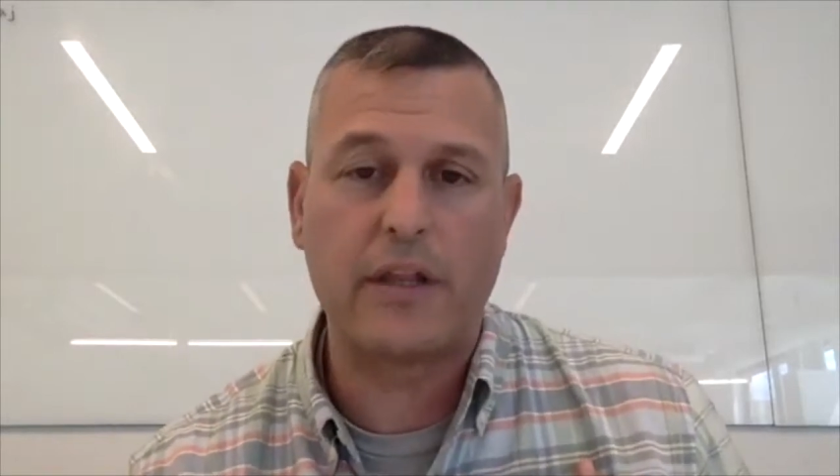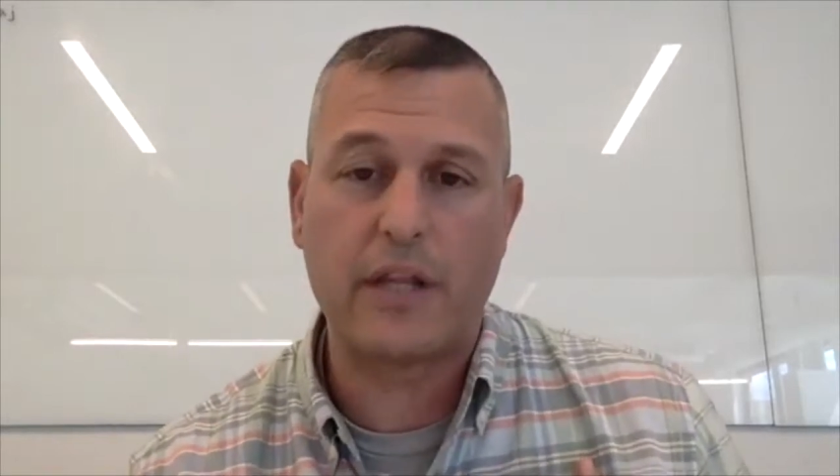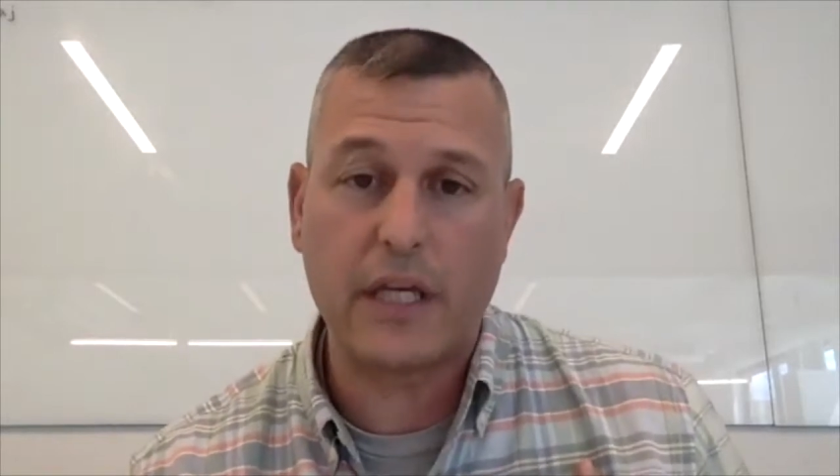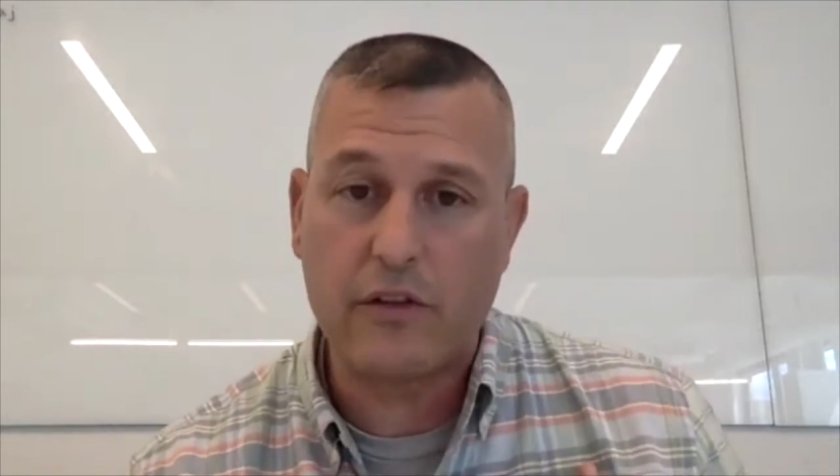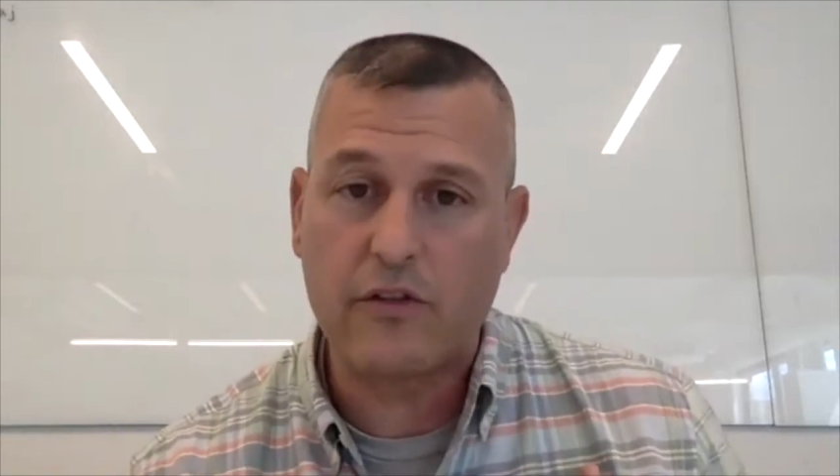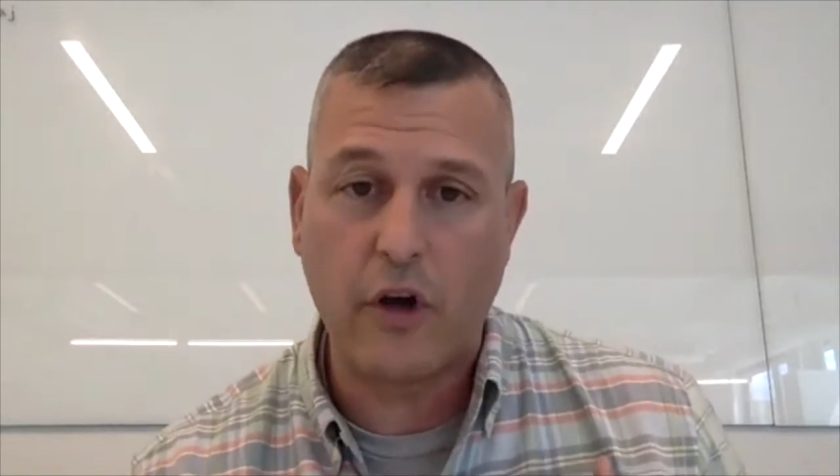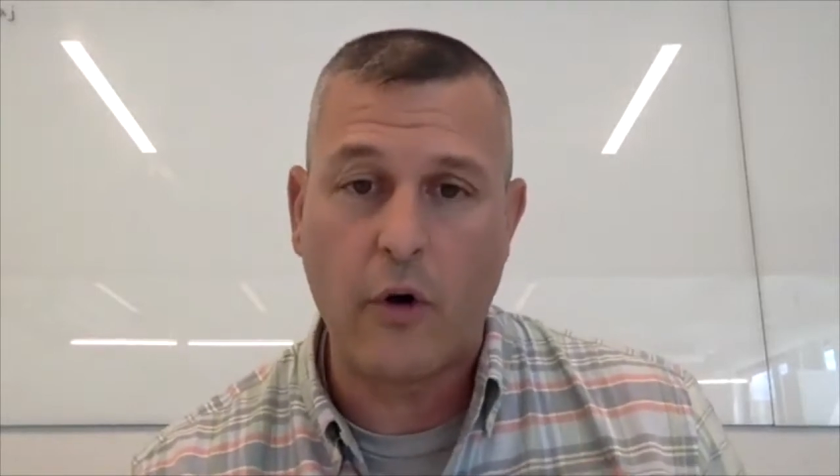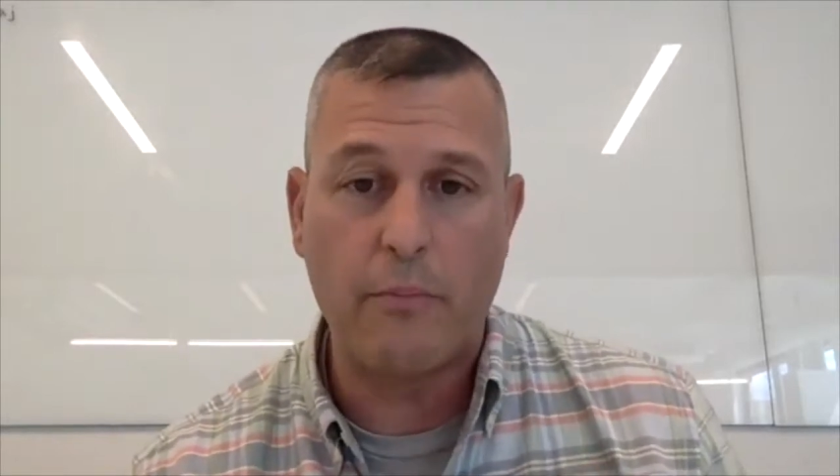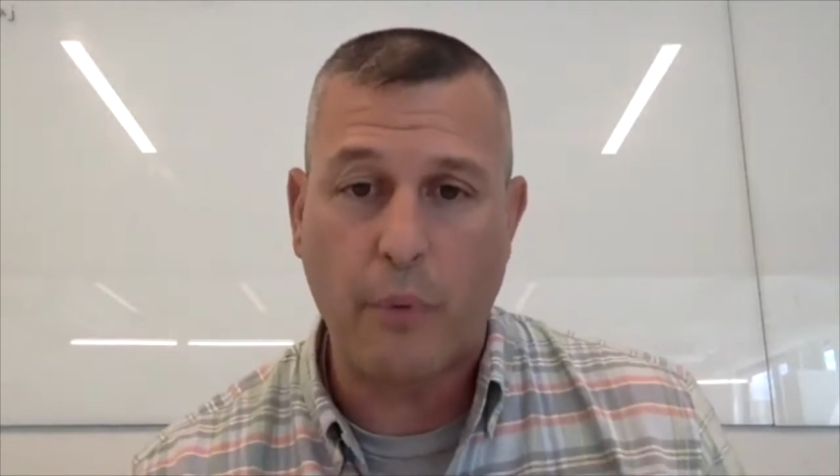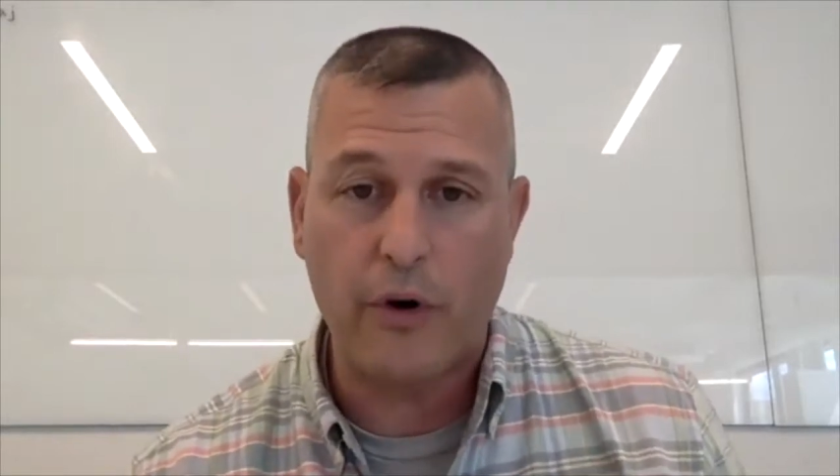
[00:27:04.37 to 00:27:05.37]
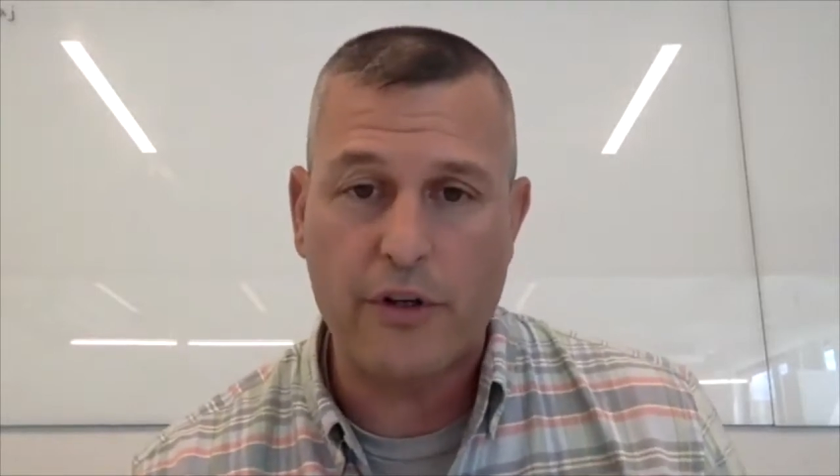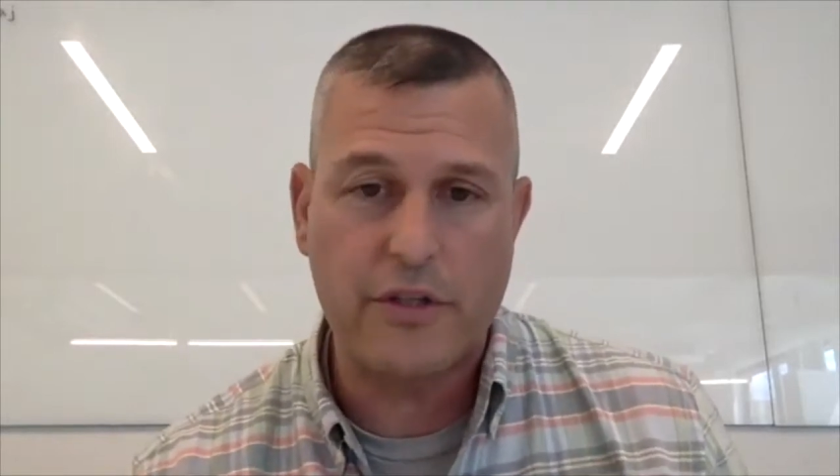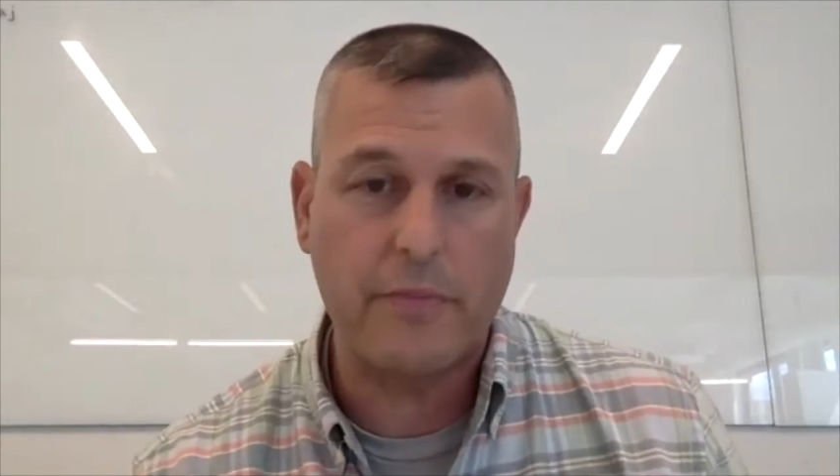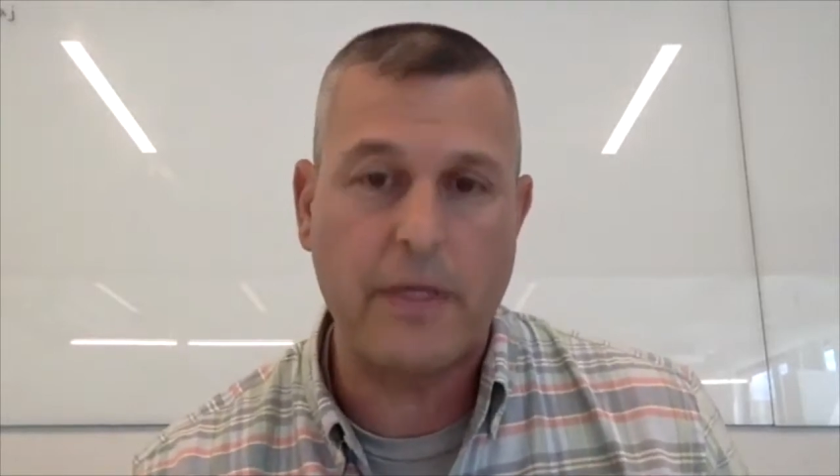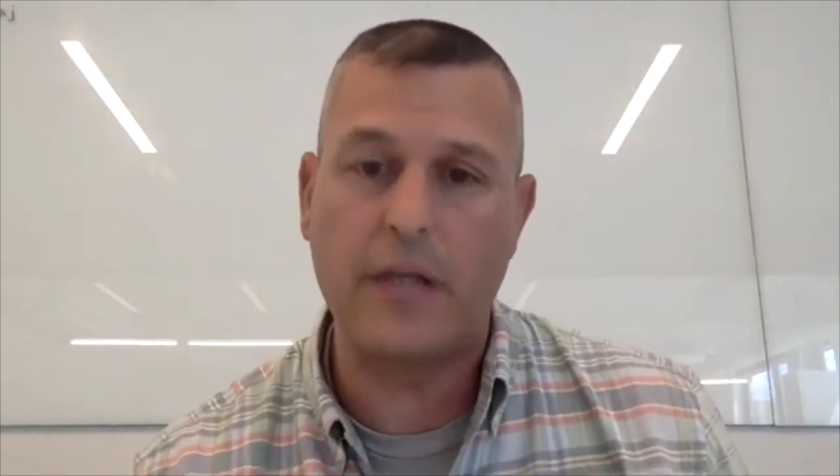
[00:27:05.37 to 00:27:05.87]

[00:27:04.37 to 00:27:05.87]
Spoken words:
think is so important to me,